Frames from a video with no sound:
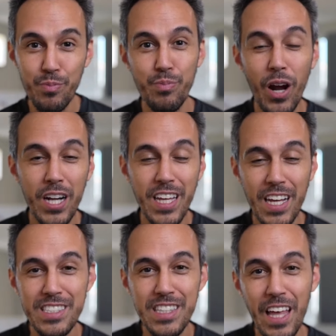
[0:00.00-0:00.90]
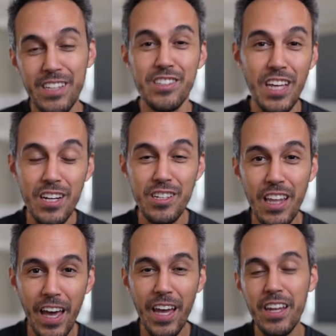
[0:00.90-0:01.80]
projects like
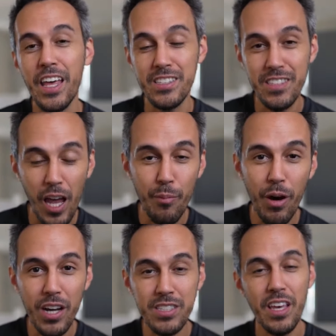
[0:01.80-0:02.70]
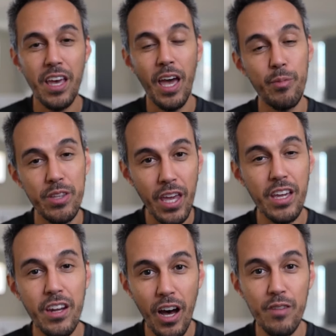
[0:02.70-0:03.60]
Decentraland and Sandbox have been
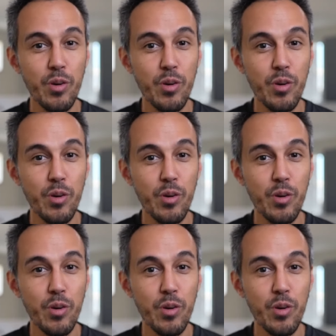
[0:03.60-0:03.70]
taken off,